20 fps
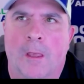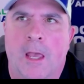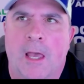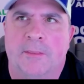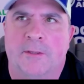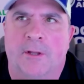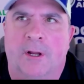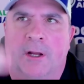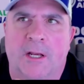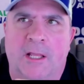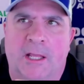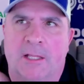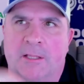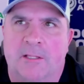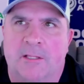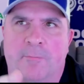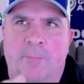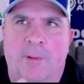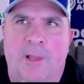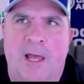and they're going to get
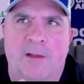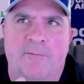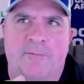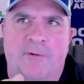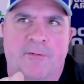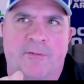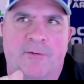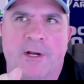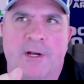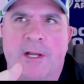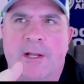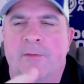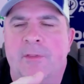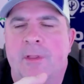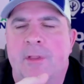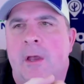the plan for free.